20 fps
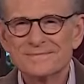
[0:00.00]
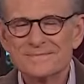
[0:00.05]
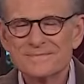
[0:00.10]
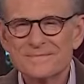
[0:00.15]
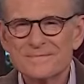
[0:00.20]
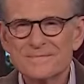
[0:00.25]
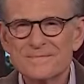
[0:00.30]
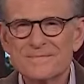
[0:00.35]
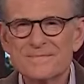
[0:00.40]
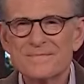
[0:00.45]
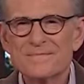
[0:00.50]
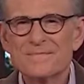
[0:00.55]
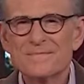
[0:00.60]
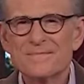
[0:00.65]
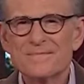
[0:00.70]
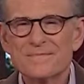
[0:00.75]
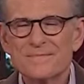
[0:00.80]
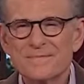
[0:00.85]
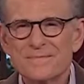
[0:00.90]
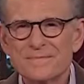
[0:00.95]

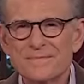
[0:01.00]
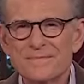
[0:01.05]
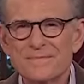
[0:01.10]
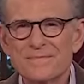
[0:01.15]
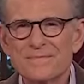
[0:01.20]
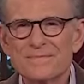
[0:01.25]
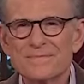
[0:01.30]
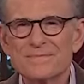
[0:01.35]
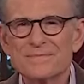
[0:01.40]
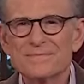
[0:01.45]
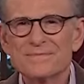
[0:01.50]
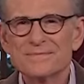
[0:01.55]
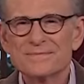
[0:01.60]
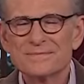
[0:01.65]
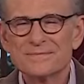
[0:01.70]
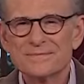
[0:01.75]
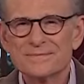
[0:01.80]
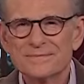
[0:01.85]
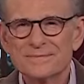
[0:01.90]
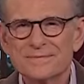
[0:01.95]

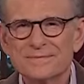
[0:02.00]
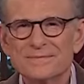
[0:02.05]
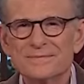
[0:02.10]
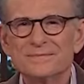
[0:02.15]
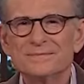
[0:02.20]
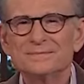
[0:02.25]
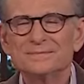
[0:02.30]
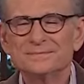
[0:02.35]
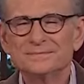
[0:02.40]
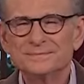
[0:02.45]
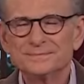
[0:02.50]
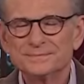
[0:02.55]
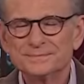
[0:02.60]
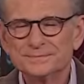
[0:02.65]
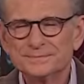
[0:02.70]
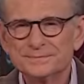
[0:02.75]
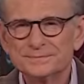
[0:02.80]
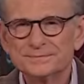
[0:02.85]
(silent)